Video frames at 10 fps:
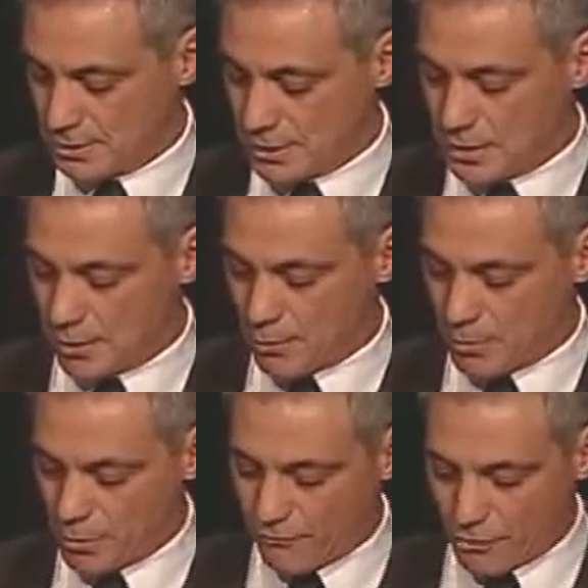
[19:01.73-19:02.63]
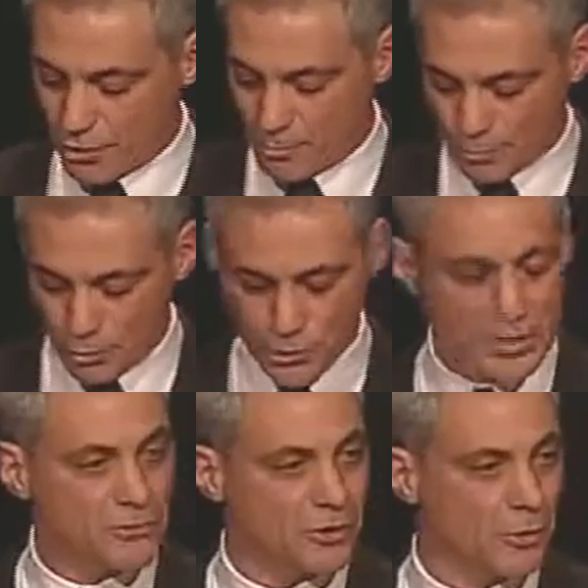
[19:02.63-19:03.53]
in our, for our
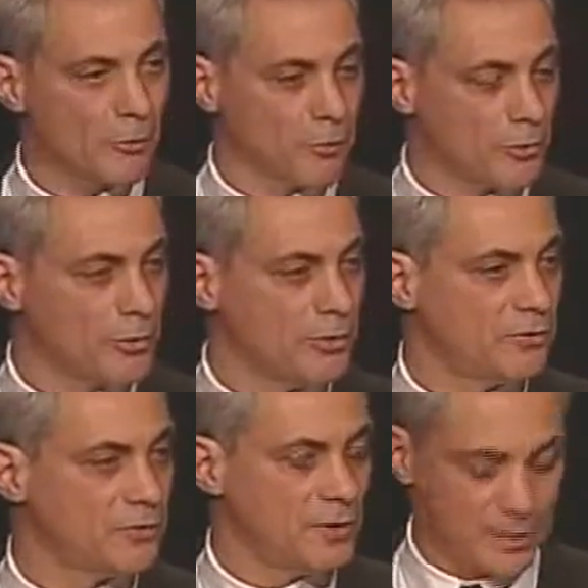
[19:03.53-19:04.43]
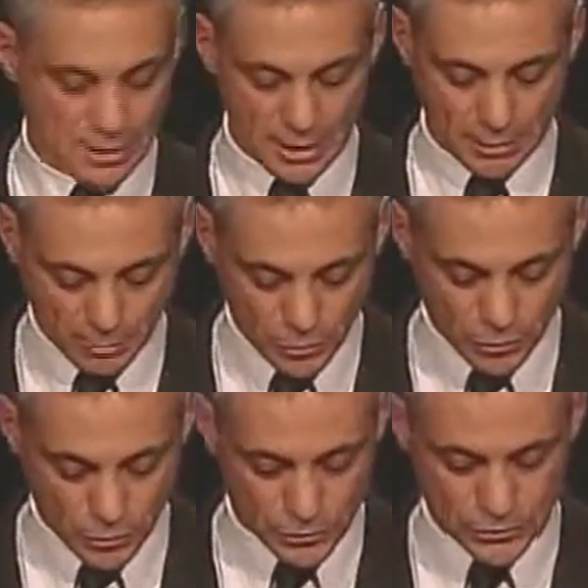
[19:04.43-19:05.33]
employees and our employees need and our
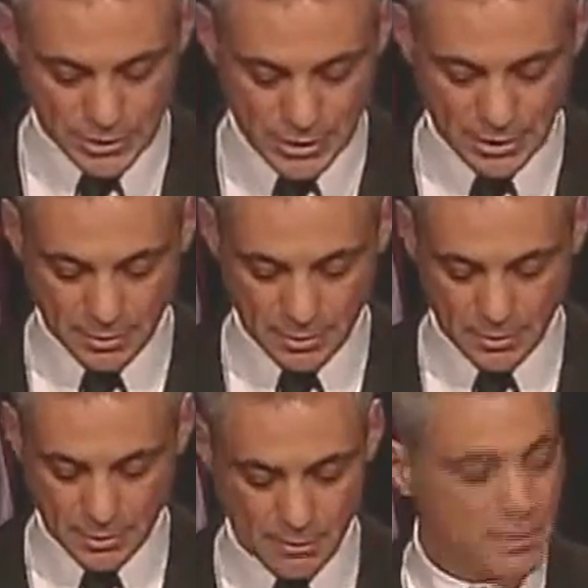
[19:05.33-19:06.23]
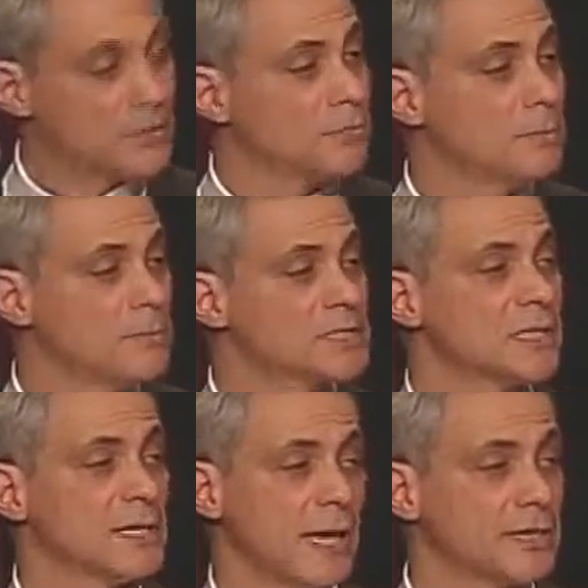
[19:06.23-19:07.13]
employers need, but has been
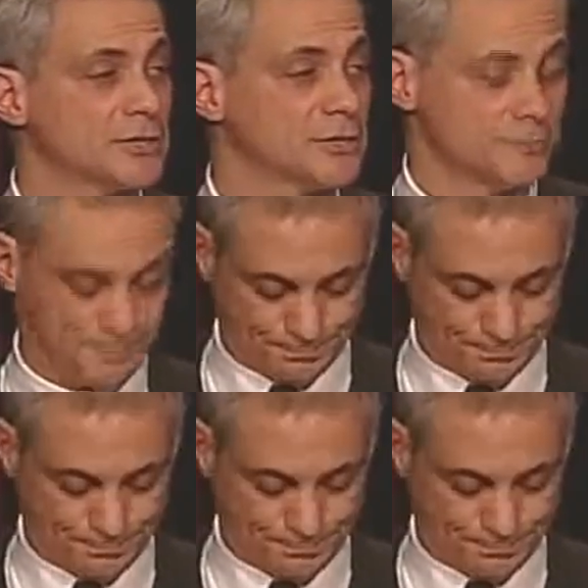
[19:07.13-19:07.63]
missing in action.